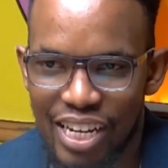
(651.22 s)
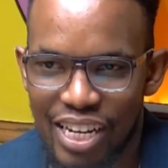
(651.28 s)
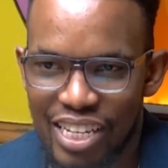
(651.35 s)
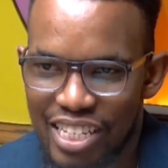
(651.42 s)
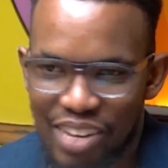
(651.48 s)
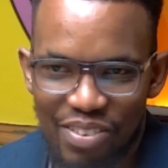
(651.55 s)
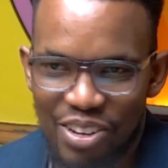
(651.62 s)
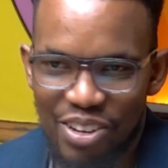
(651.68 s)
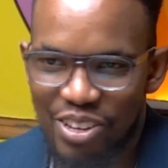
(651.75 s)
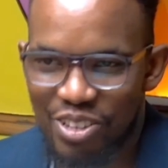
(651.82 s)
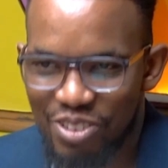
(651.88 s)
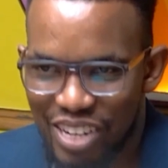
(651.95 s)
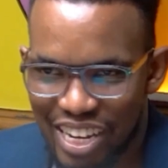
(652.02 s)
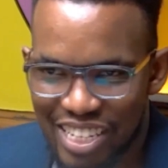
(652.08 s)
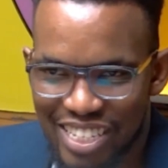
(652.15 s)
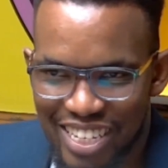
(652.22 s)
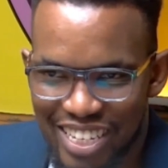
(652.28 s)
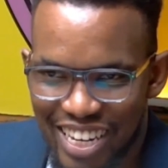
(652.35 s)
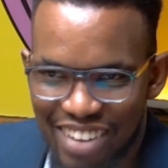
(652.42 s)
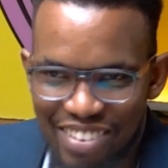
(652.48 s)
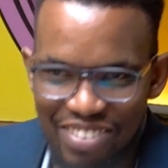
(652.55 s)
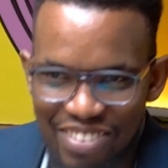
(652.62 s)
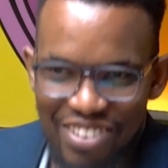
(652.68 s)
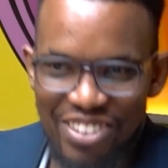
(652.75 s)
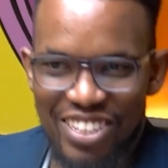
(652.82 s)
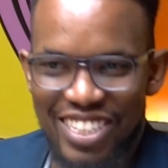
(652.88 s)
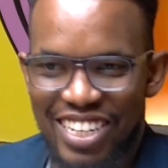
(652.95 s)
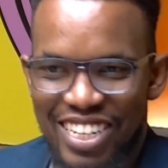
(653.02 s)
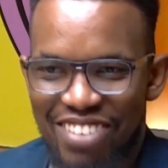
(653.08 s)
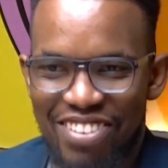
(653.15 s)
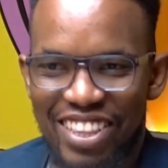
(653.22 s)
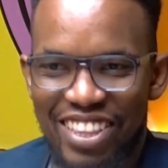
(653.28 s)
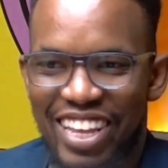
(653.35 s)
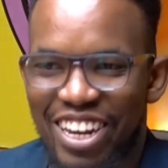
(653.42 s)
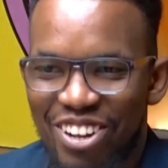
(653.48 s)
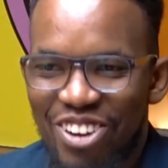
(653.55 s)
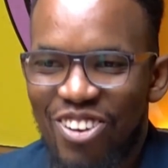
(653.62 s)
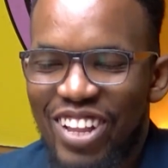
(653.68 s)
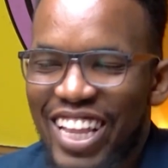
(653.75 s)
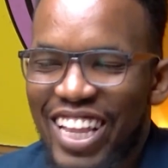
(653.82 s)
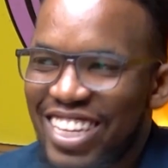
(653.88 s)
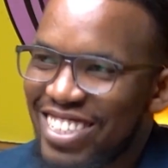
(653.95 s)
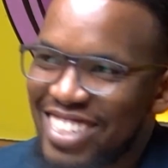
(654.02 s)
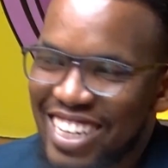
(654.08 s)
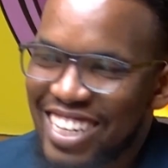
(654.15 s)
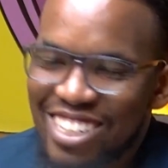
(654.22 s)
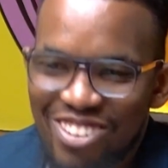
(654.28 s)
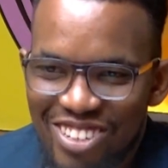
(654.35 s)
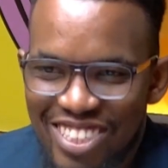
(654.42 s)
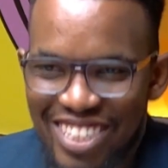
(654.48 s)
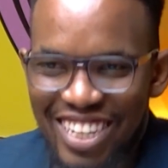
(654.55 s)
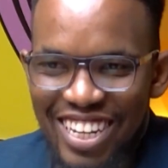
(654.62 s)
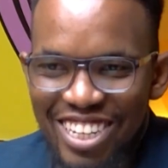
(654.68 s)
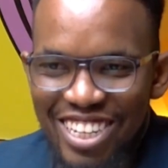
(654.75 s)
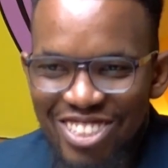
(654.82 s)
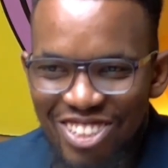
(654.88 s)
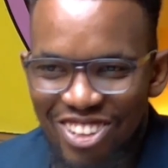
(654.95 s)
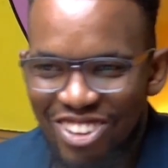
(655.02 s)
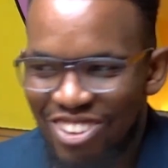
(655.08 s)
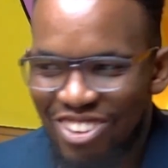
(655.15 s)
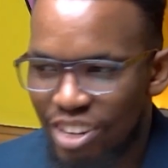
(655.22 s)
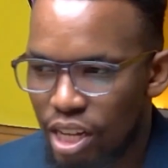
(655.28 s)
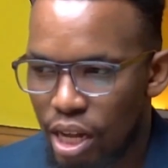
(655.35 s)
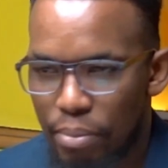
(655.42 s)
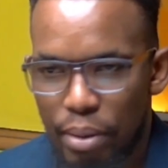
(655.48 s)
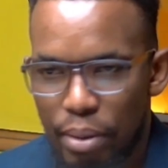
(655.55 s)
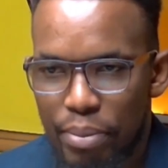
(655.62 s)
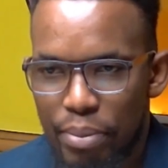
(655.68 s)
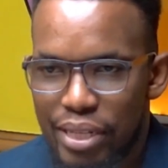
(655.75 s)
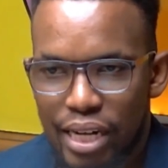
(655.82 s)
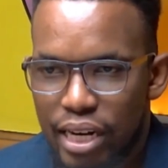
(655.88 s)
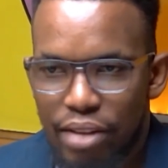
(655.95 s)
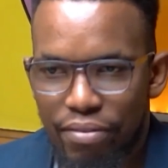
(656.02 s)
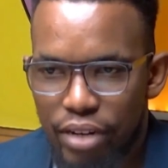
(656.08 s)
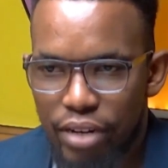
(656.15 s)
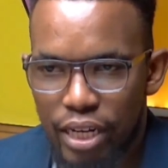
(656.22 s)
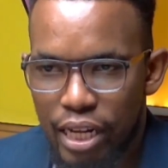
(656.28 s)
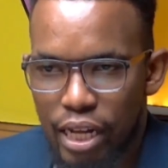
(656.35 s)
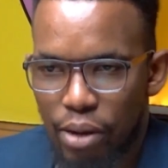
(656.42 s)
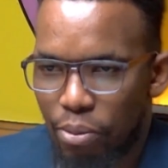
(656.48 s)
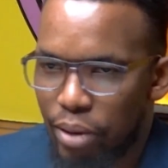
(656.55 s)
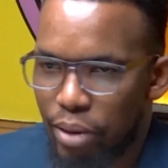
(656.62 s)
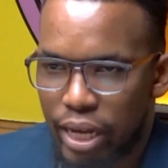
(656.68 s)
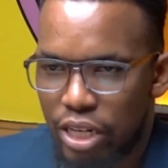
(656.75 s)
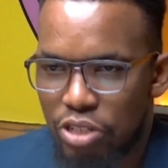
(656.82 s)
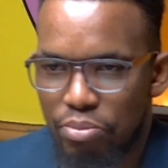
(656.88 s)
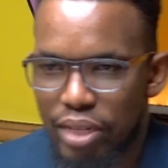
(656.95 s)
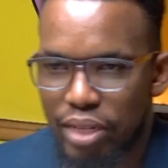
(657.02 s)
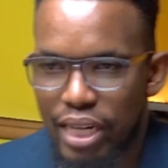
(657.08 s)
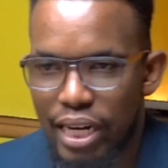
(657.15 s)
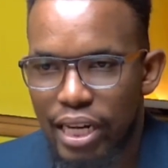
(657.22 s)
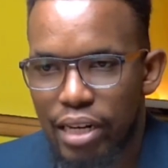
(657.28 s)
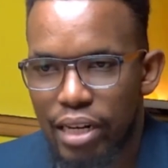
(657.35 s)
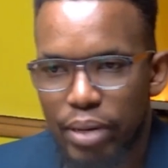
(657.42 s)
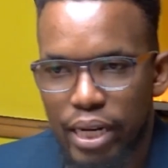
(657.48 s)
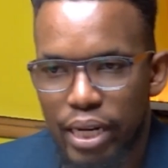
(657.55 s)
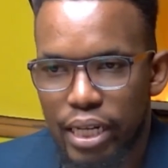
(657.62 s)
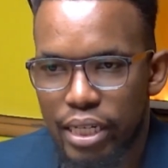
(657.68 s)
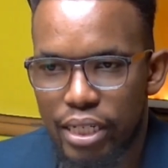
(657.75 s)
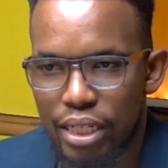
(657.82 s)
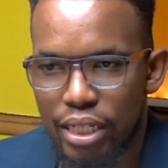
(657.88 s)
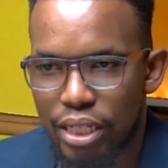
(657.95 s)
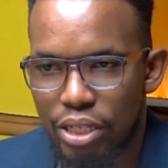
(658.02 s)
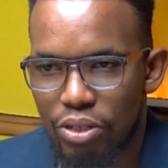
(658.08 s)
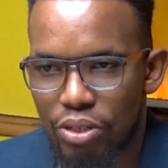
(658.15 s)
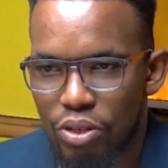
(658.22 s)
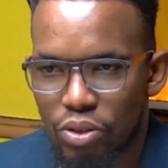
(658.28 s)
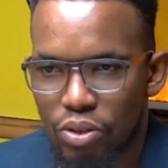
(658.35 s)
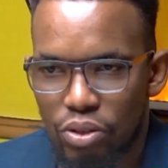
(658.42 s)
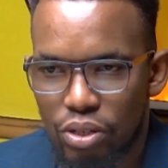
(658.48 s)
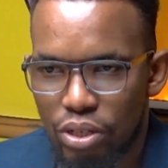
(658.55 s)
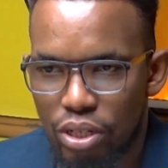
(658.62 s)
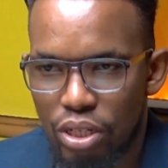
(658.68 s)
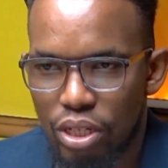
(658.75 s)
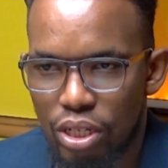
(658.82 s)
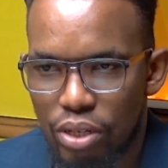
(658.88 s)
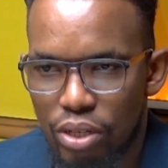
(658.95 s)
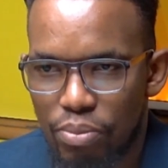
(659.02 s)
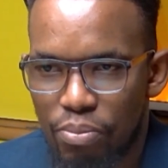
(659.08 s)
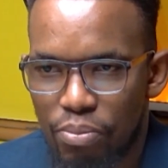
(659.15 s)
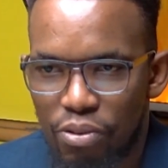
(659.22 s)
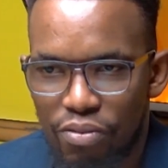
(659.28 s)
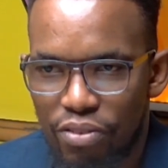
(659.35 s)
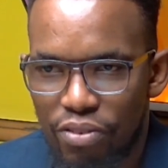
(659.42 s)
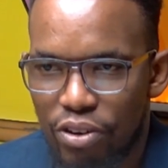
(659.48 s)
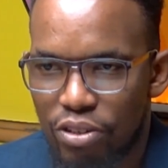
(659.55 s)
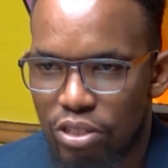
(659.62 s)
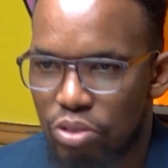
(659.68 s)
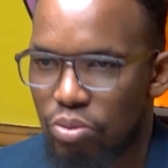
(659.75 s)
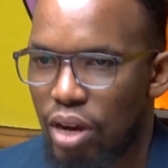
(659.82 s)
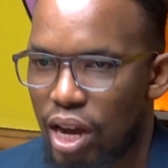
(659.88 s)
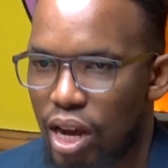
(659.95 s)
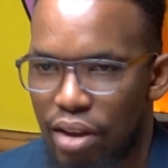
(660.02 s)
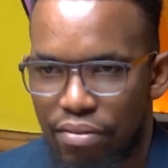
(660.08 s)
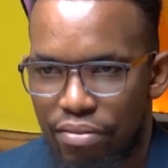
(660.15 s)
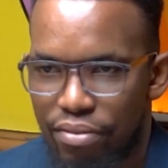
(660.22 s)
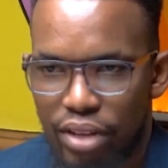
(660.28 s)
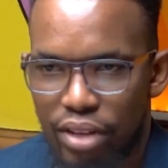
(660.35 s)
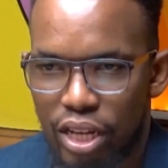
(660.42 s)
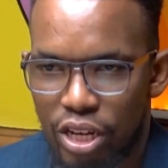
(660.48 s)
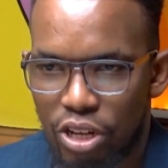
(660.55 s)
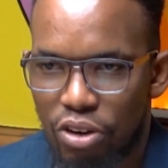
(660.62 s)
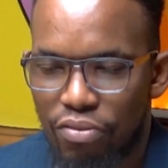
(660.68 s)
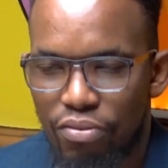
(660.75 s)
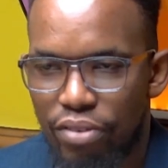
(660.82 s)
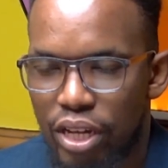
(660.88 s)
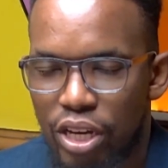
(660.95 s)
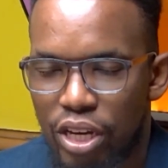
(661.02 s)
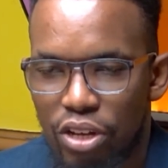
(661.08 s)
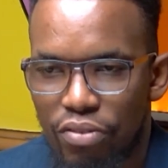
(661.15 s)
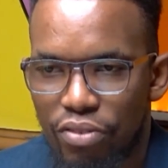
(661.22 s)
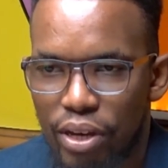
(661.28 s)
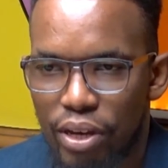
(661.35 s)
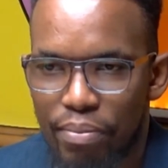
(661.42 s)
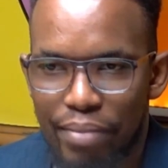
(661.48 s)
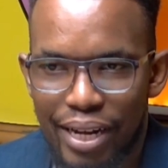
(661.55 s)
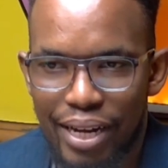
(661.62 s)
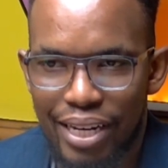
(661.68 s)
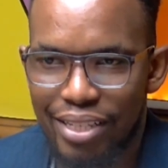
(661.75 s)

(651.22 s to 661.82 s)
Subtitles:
Somehow you guys never found yourself in there. I don't know whether it's just coincidental or maybe it's or had you made a deliberate, move not to have any of your monies